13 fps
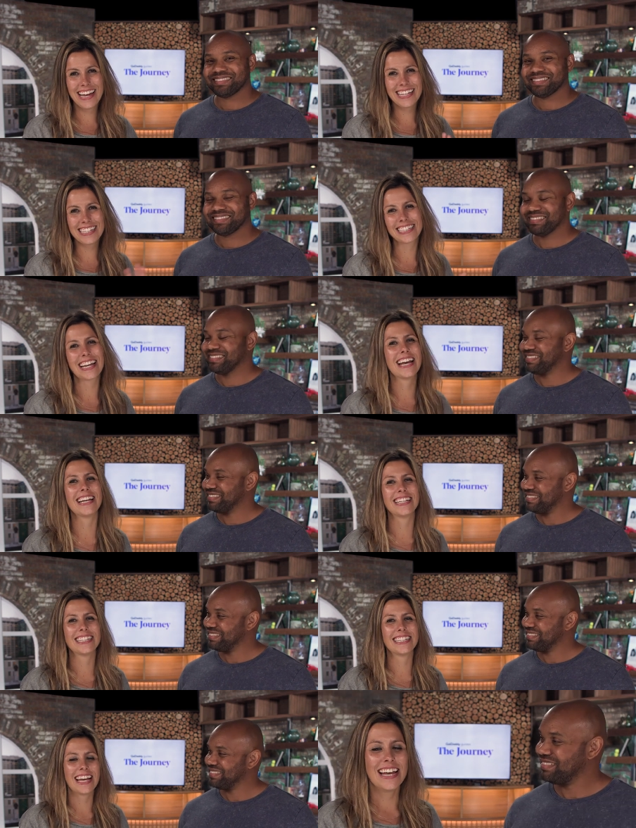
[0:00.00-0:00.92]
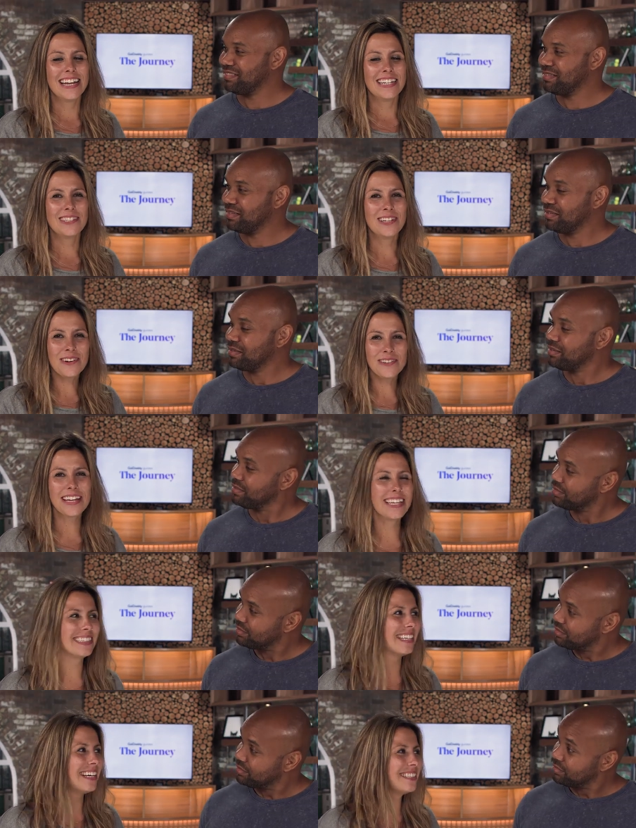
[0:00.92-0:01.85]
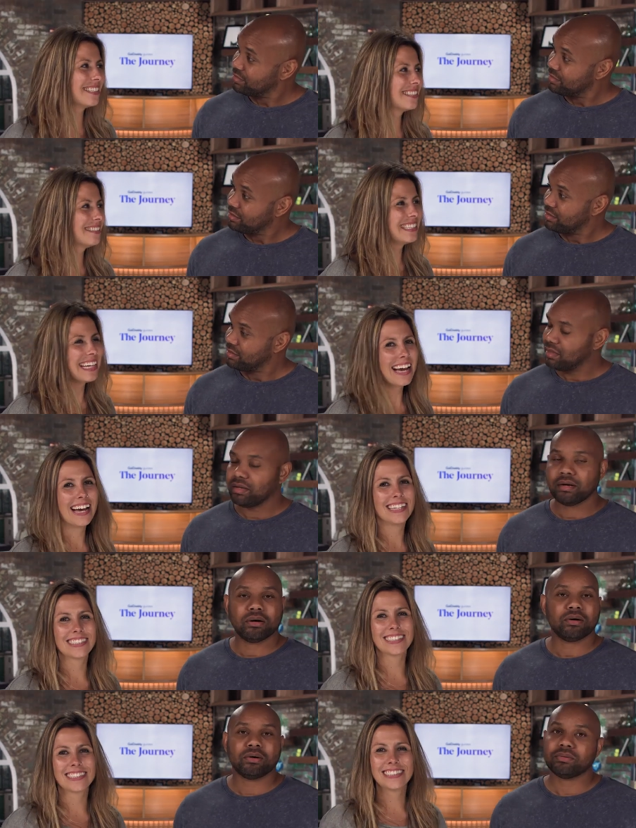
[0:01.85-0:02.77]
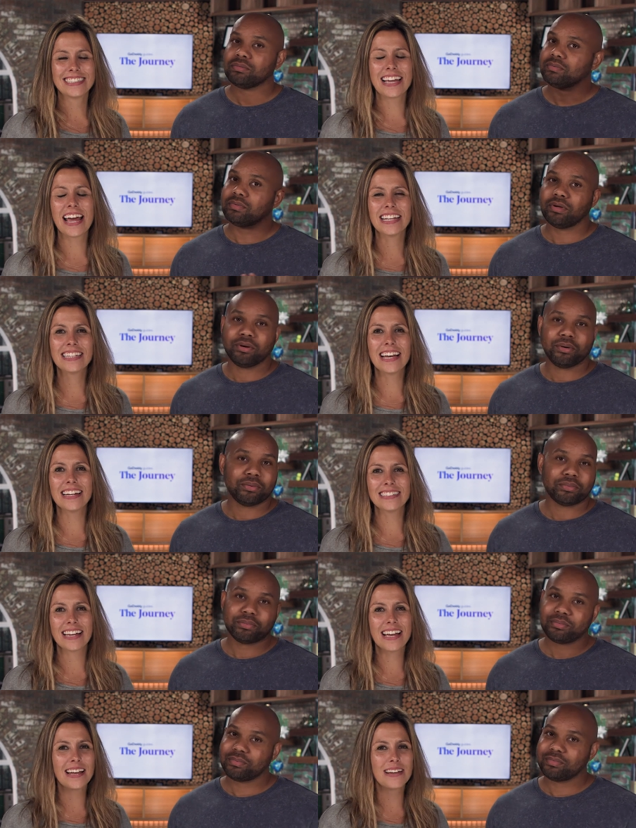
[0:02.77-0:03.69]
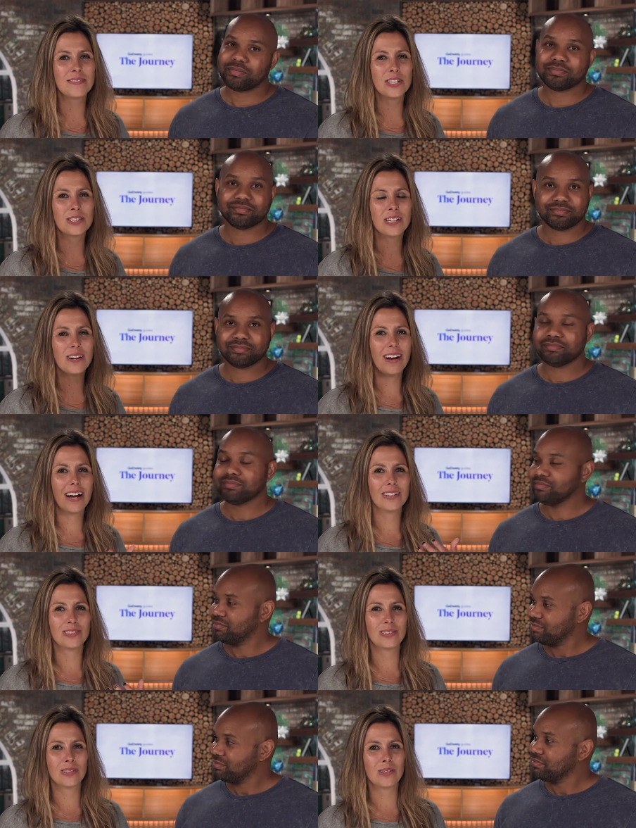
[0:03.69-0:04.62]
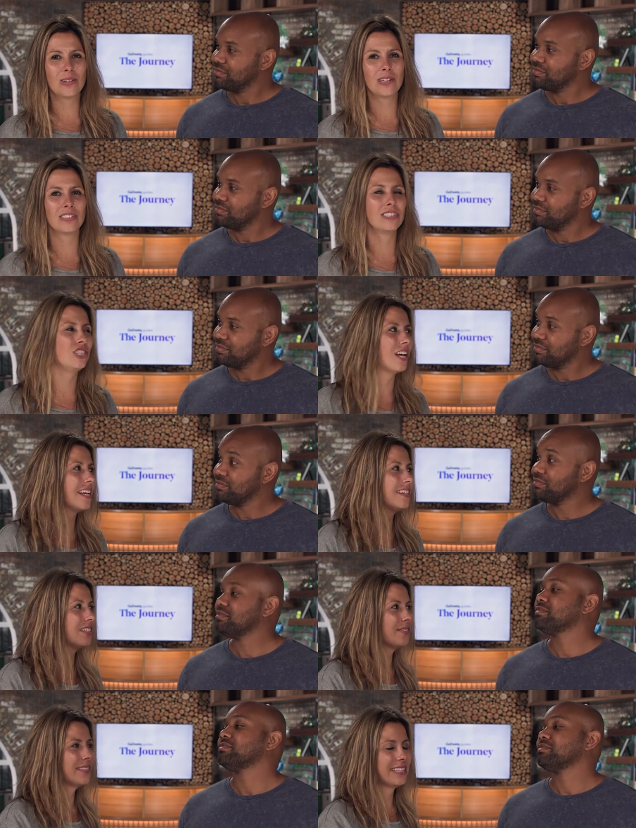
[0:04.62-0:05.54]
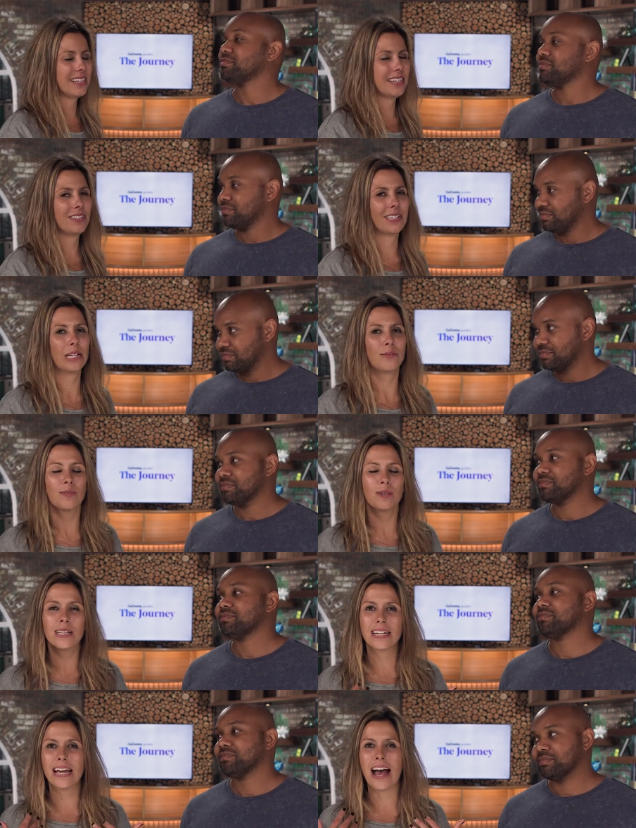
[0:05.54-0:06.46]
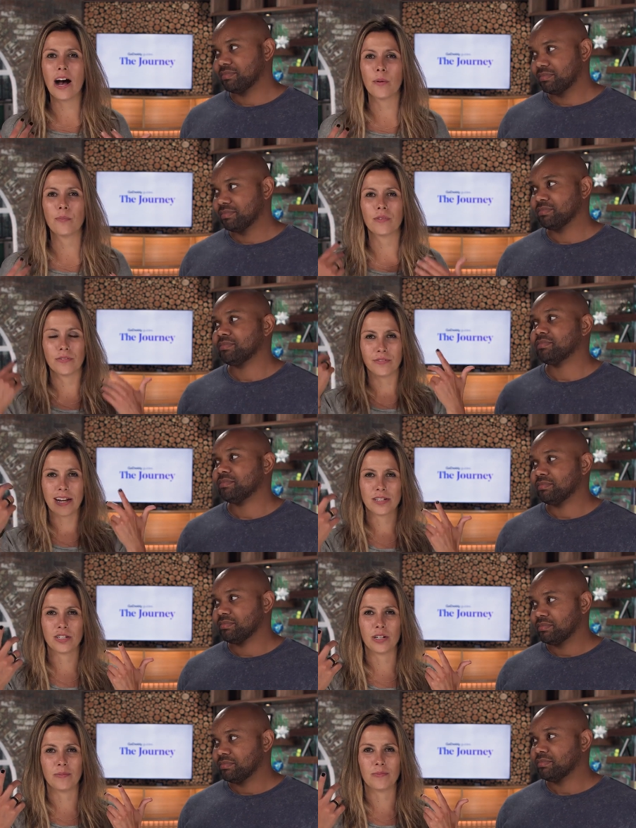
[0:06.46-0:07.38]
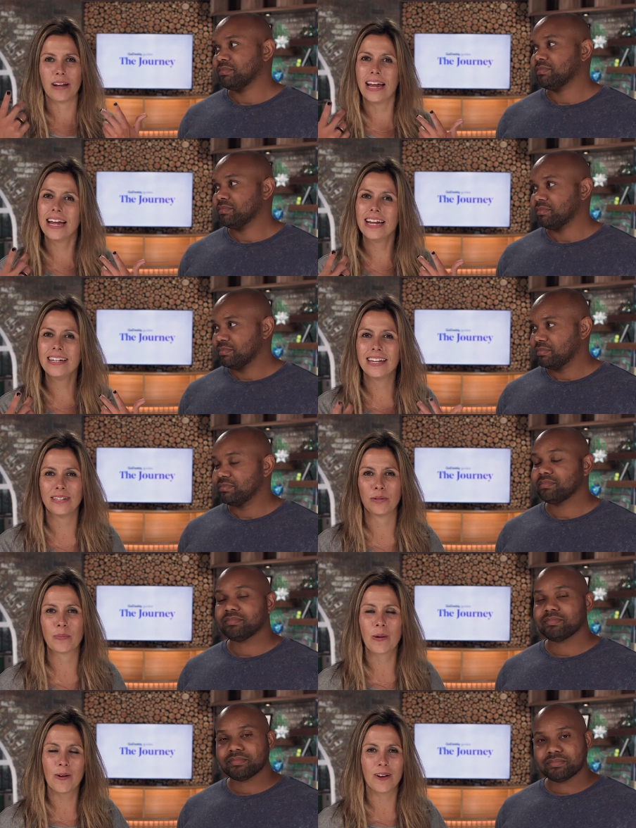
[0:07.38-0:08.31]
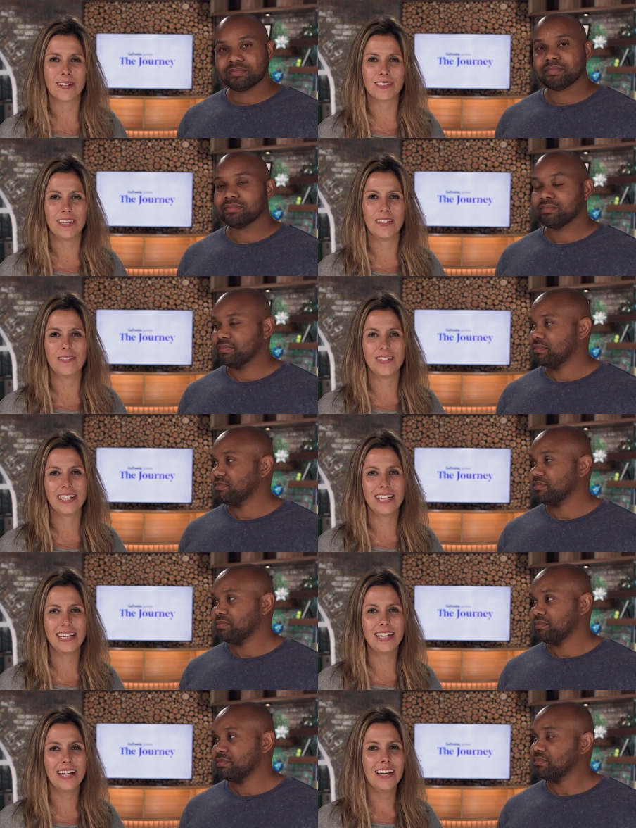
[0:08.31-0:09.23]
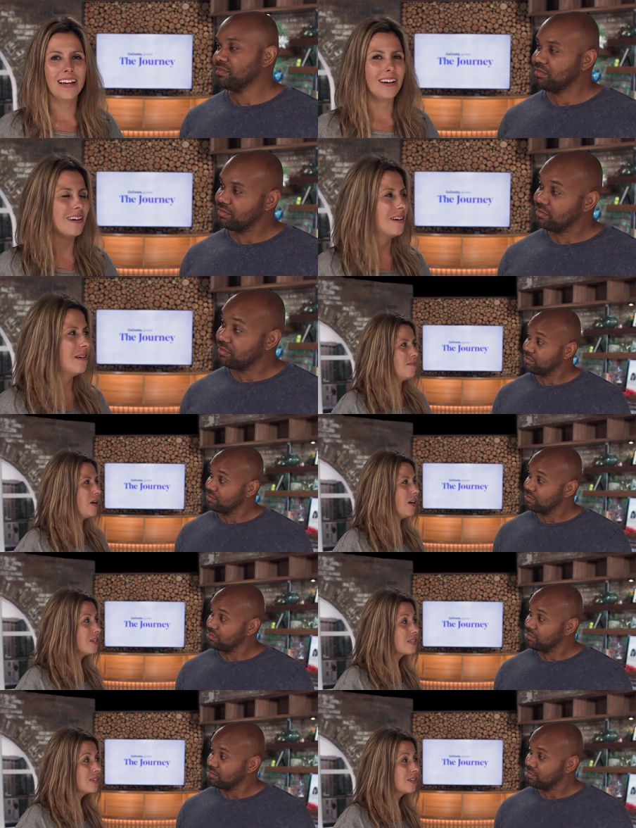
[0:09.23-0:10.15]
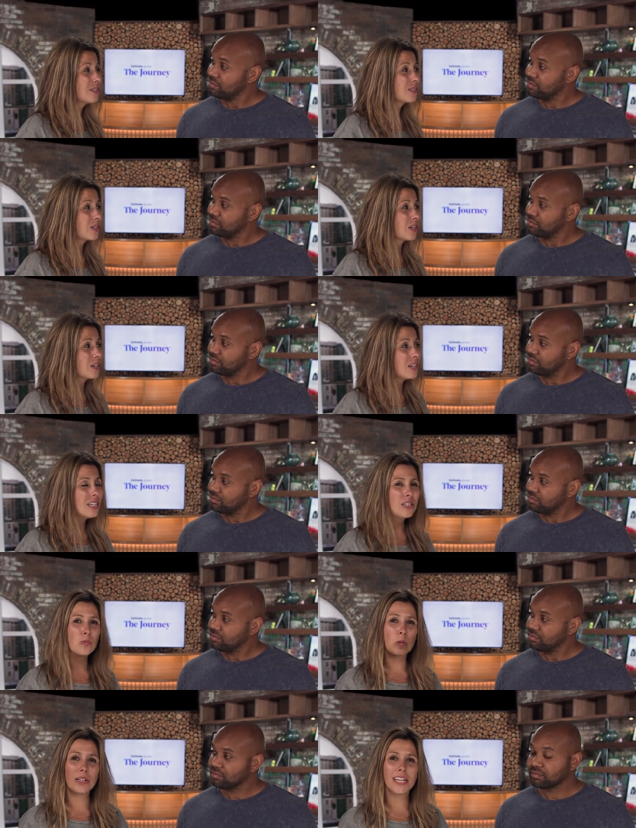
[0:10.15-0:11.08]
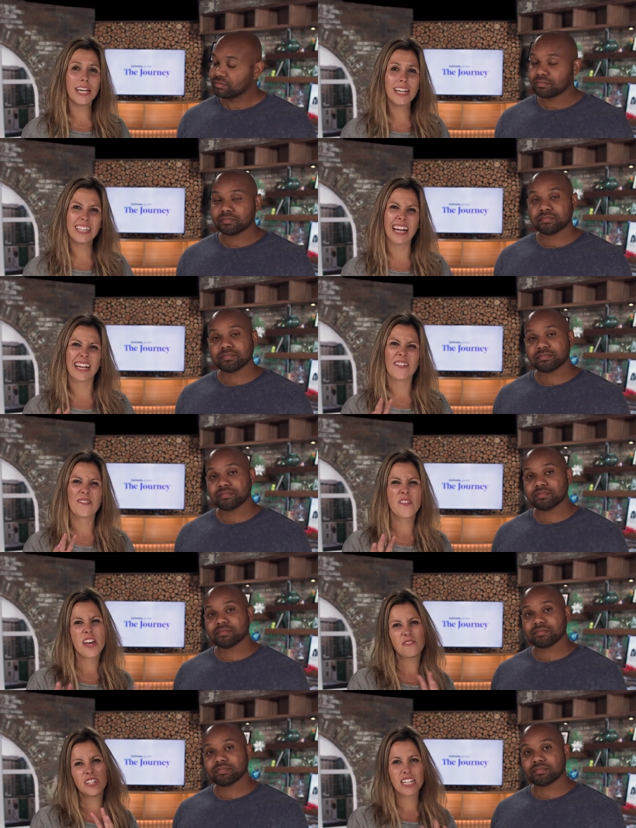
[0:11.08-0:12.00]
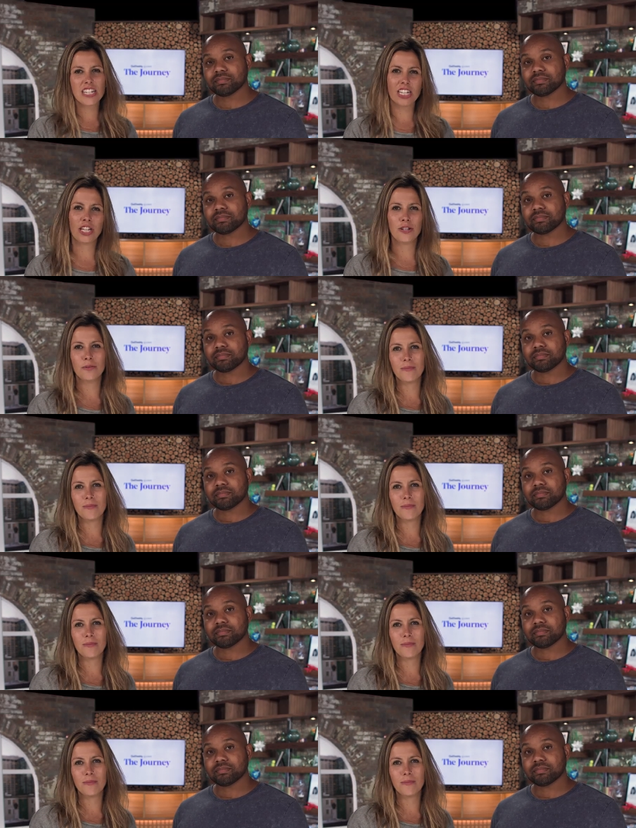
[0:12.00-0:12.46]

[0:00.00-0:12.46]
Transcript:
Speaker 1: this, is don't eat lunch at your desk. Take that time to go outdoors, change of scenery. It'll really help refresh your brain and your productivity. Um, also, I'd encourage working like 52